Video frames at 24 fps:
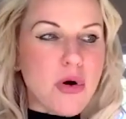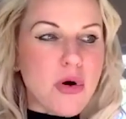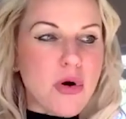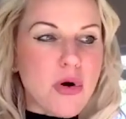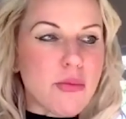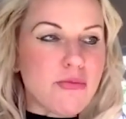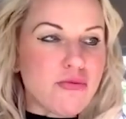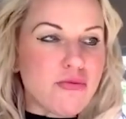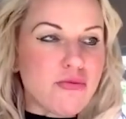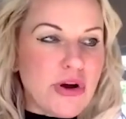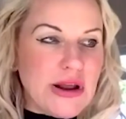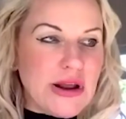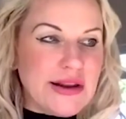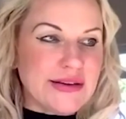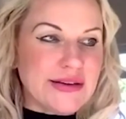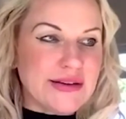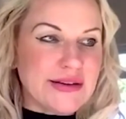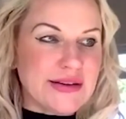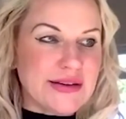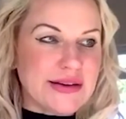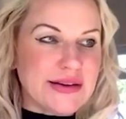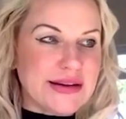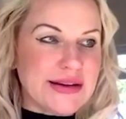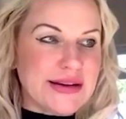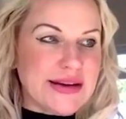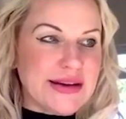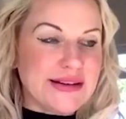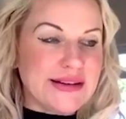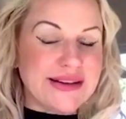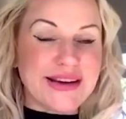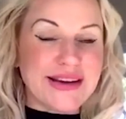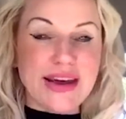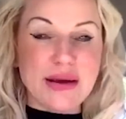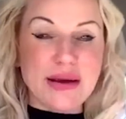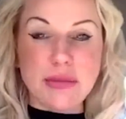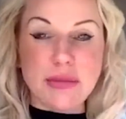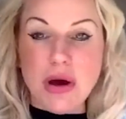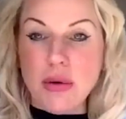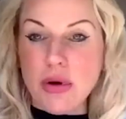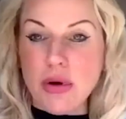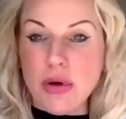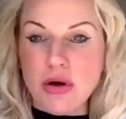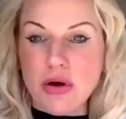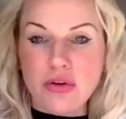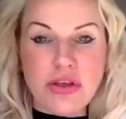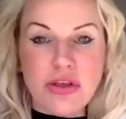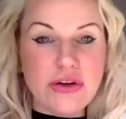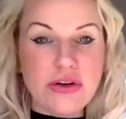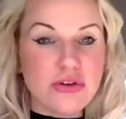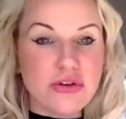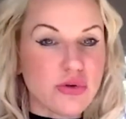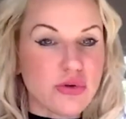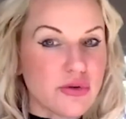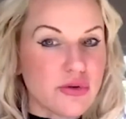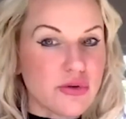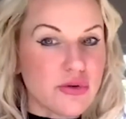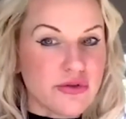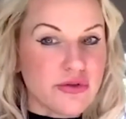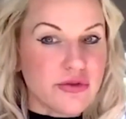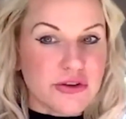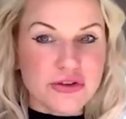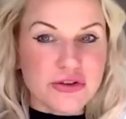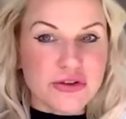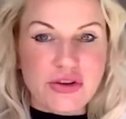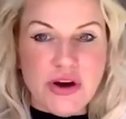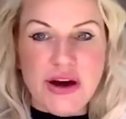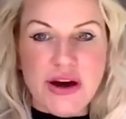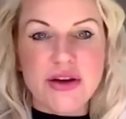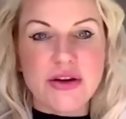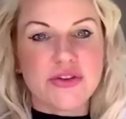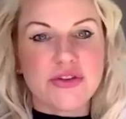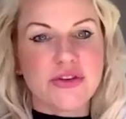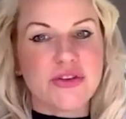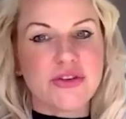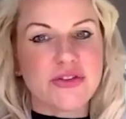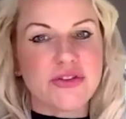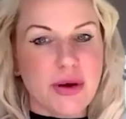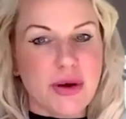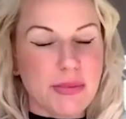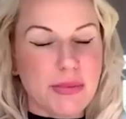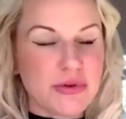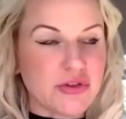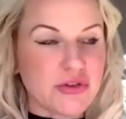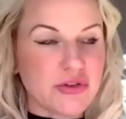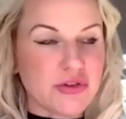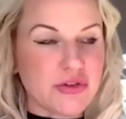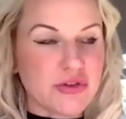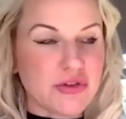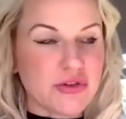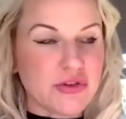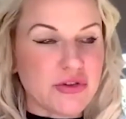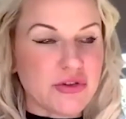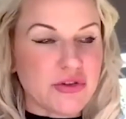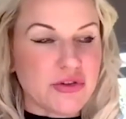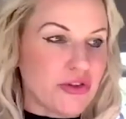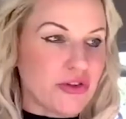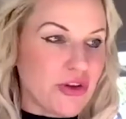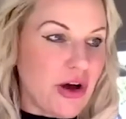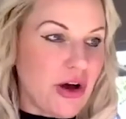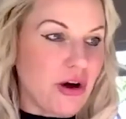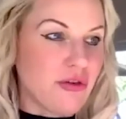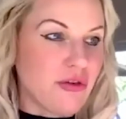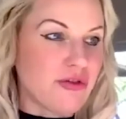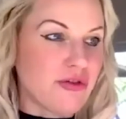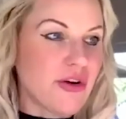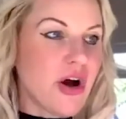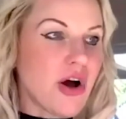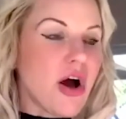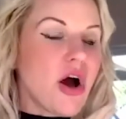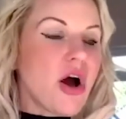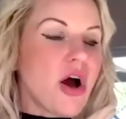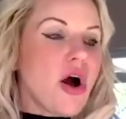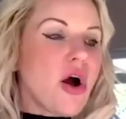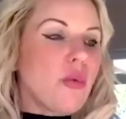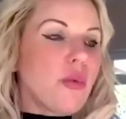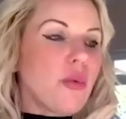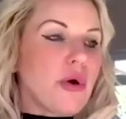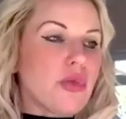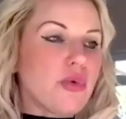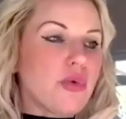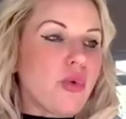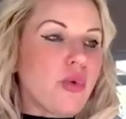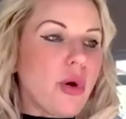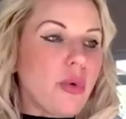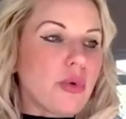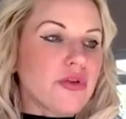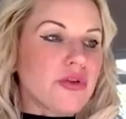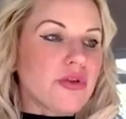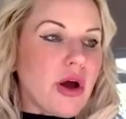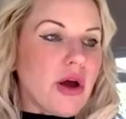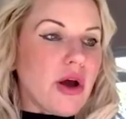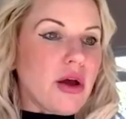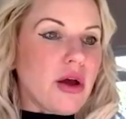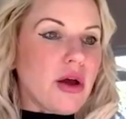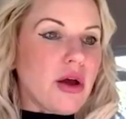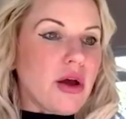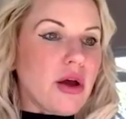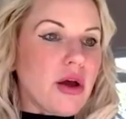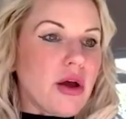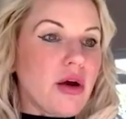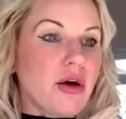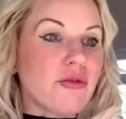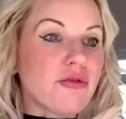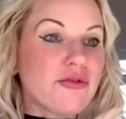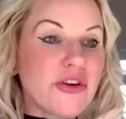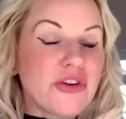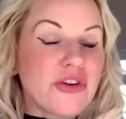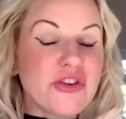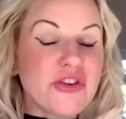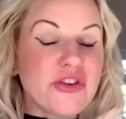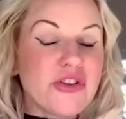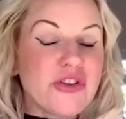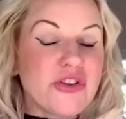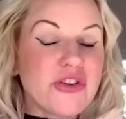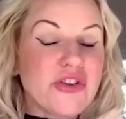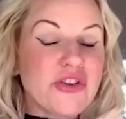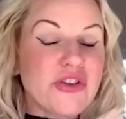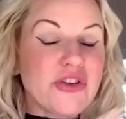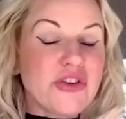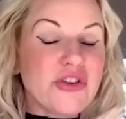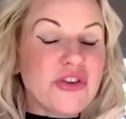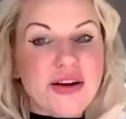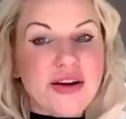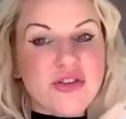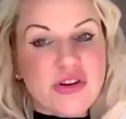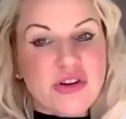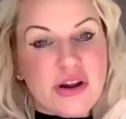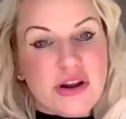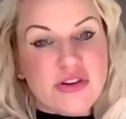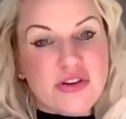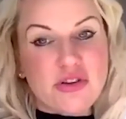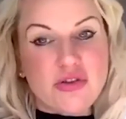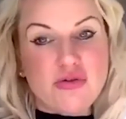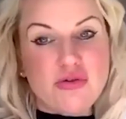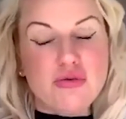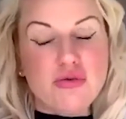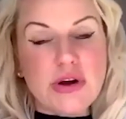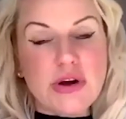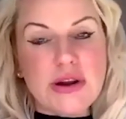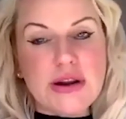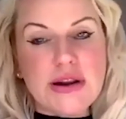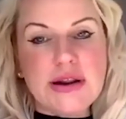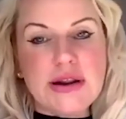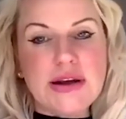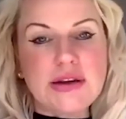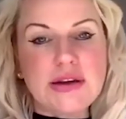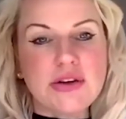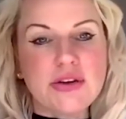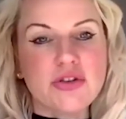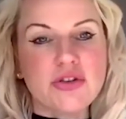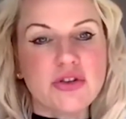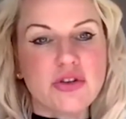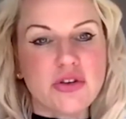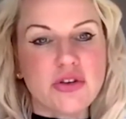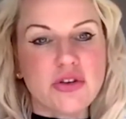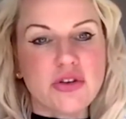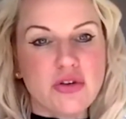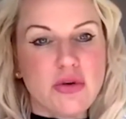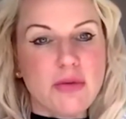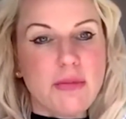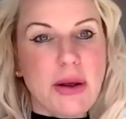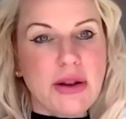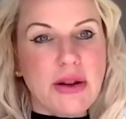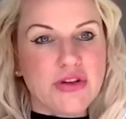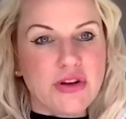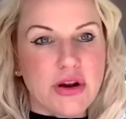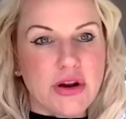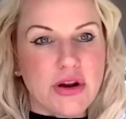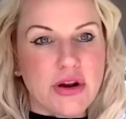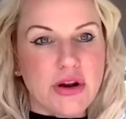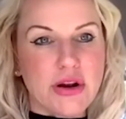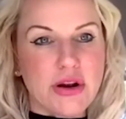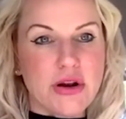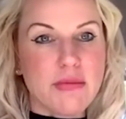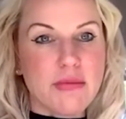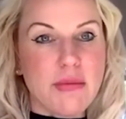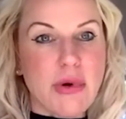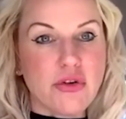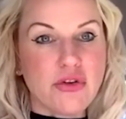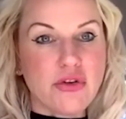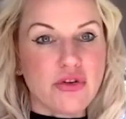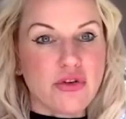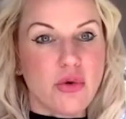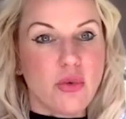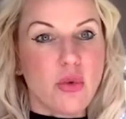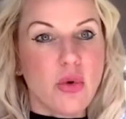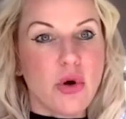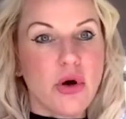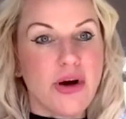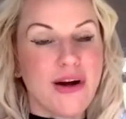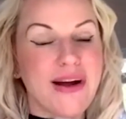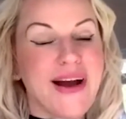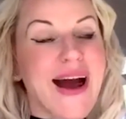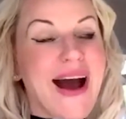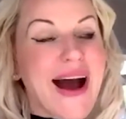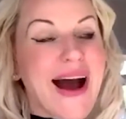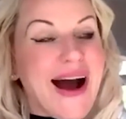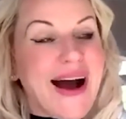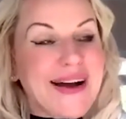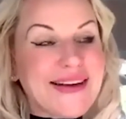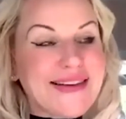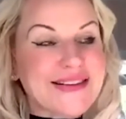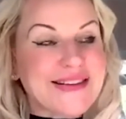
really didn't need to keep going on these awful diets and sabotaging herself with what was going on physically. Actually, she really needed to do the mental and emotional work. I